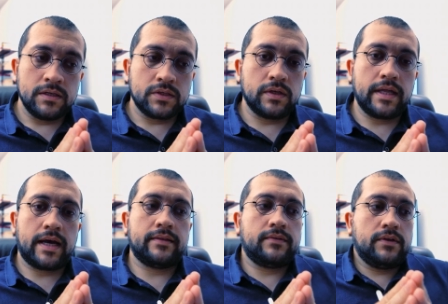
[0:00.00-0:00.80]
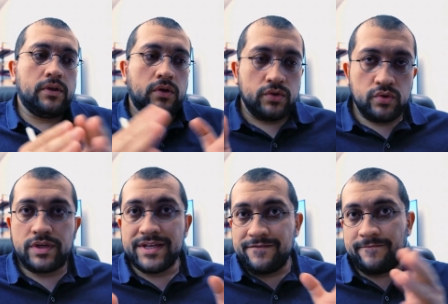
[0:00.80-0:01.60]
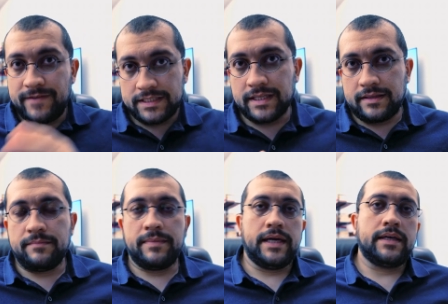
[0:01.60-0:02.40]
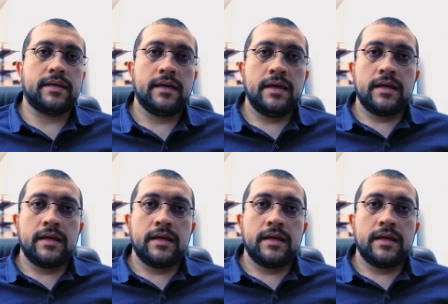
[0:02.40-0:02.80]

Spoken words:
so that you can visit the bank.